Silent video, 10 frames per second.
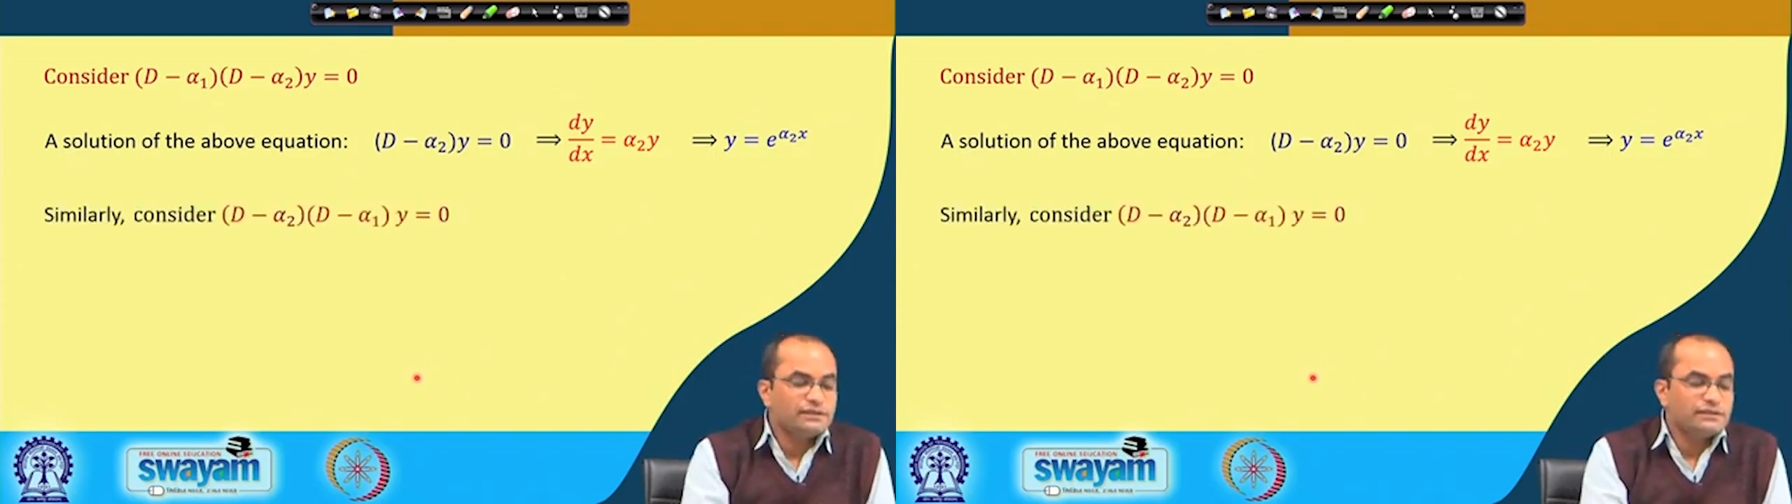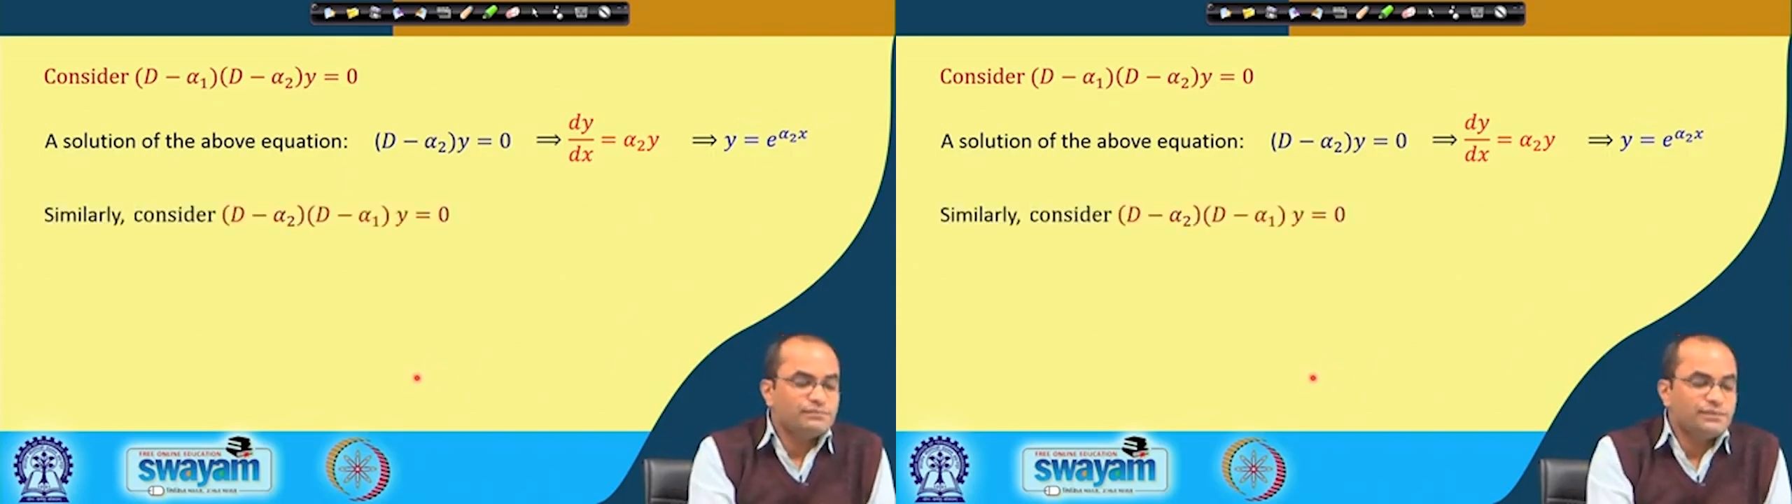
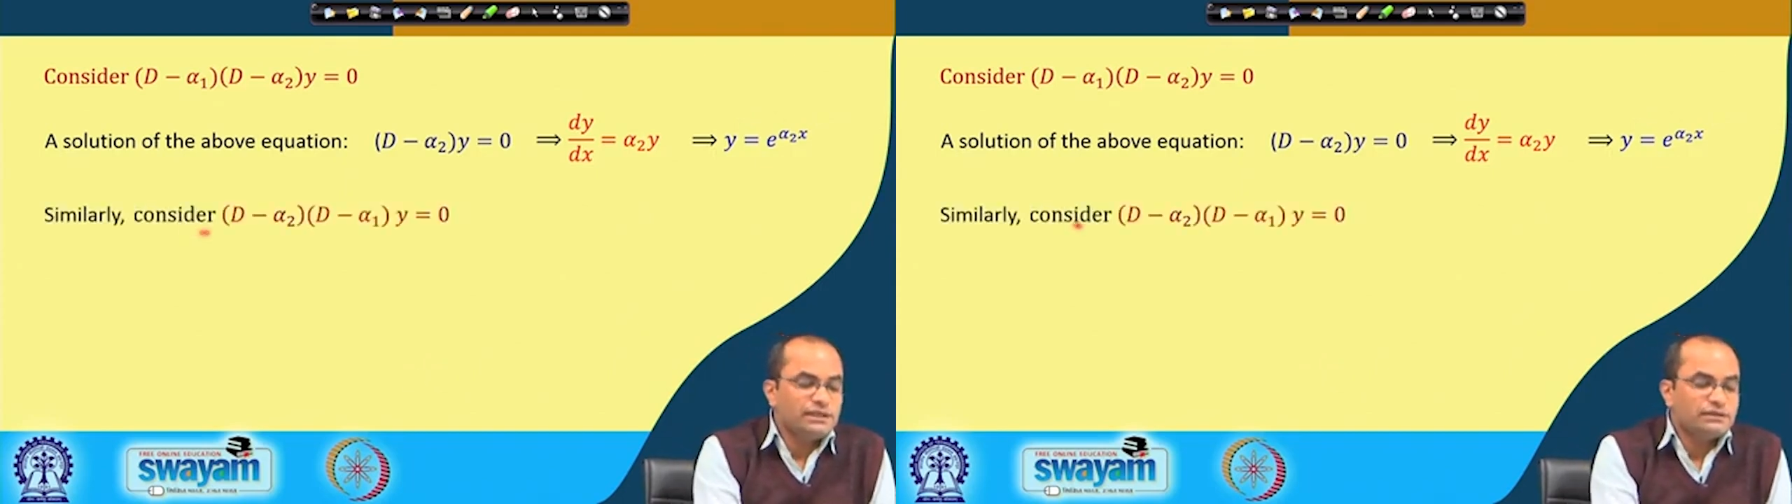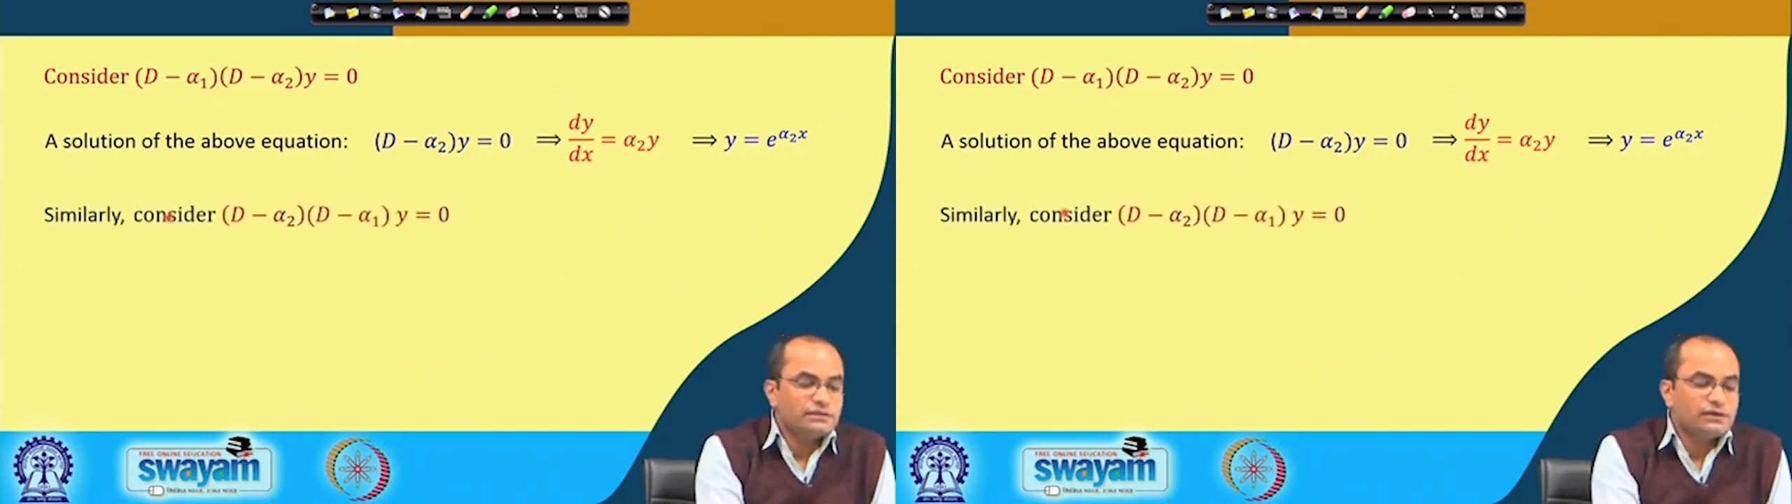can
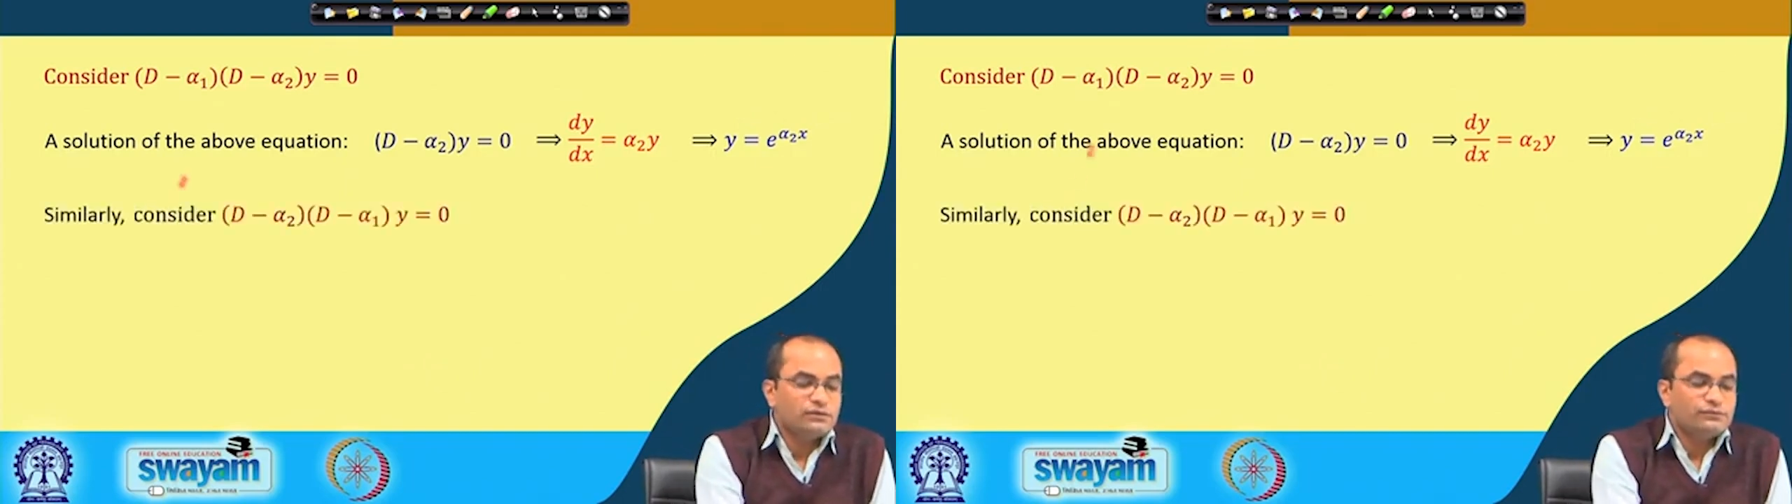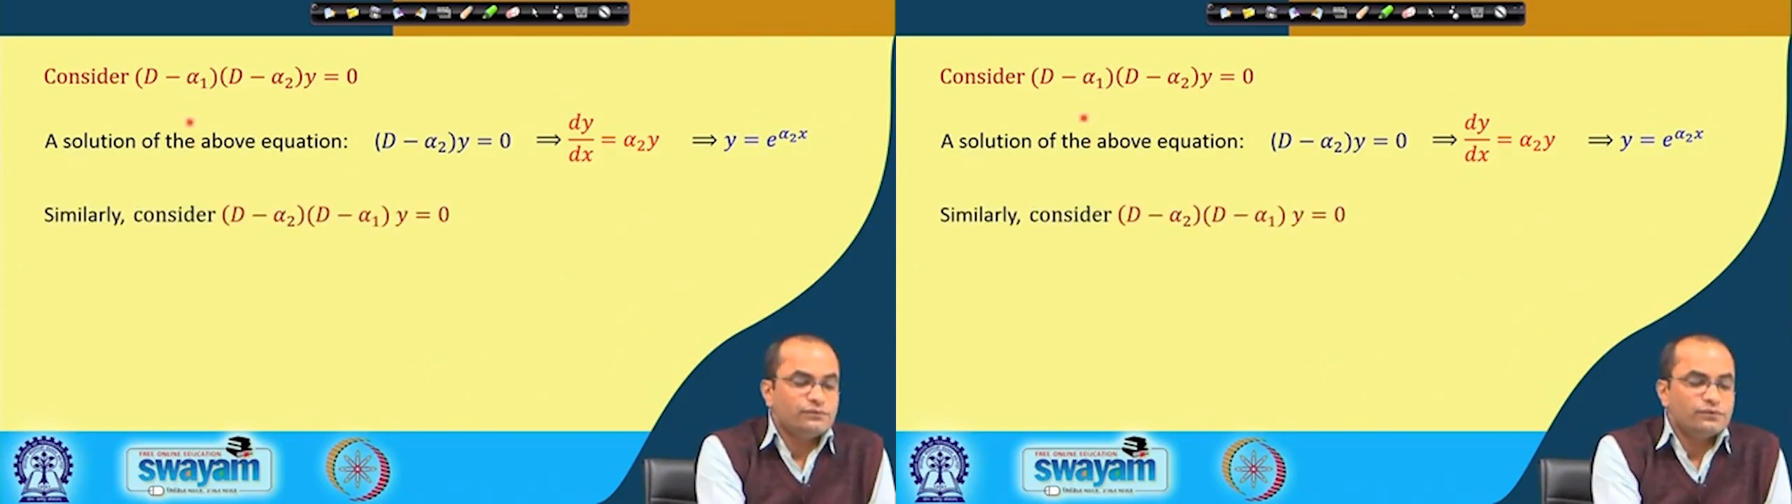repeat
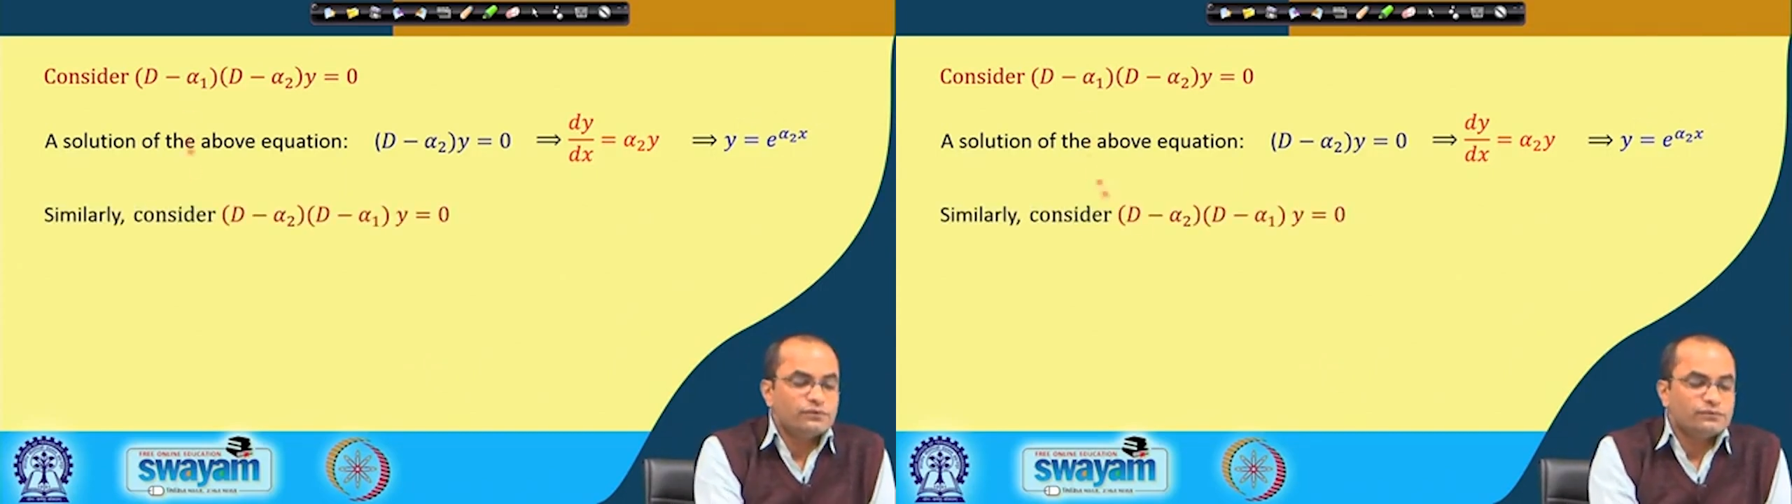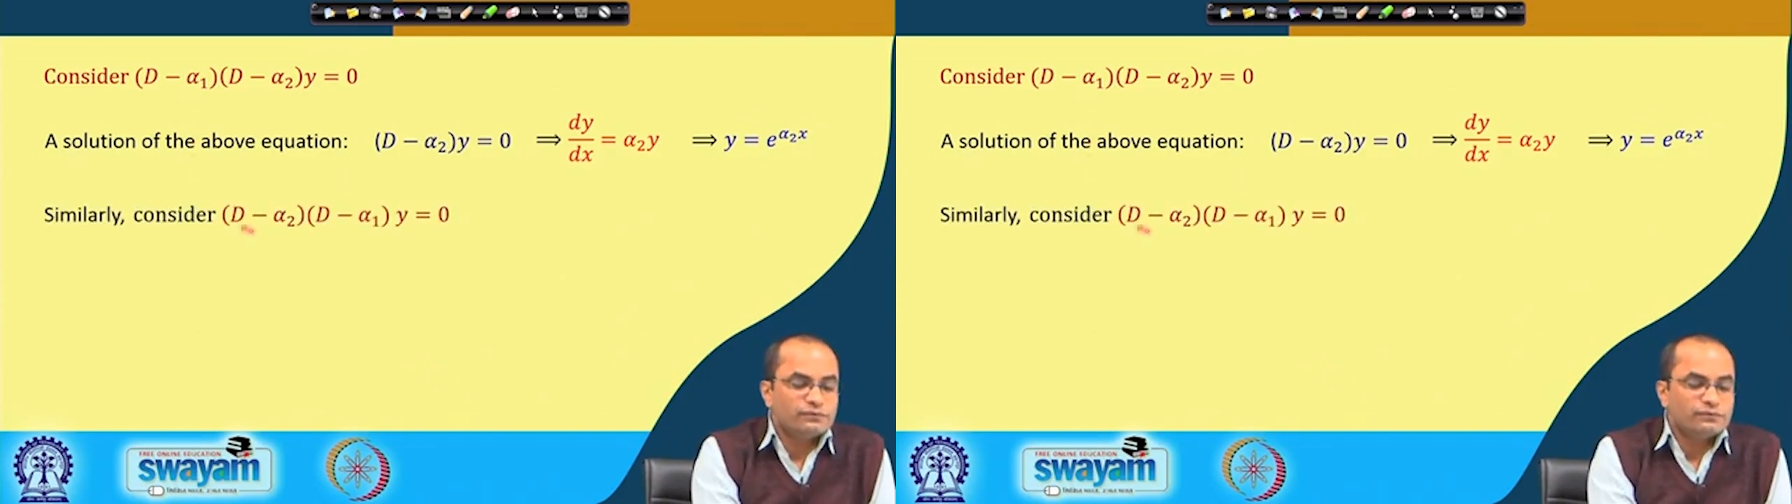now for